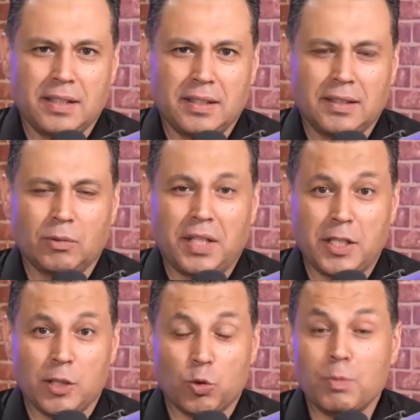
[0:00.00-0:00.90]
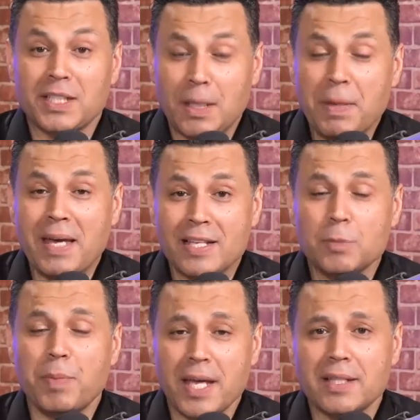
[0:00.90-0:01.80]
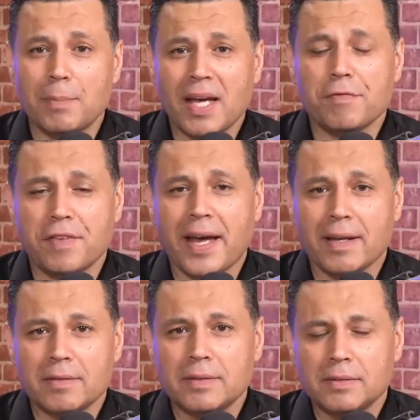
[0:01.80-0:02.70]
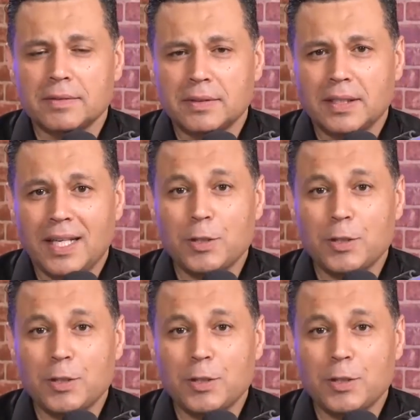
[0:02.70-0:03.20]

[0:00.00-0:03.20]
that he does not have Jesus, but he respects my faith.